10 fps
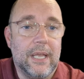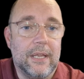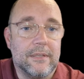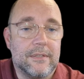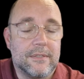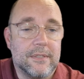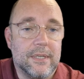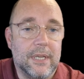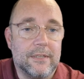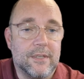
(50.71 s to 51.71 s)

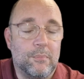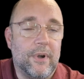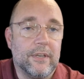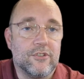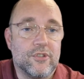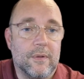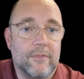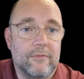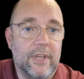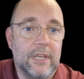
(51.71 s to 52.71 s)
it's a branch
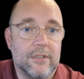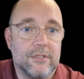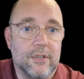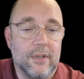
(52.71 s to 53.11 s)
of the vagus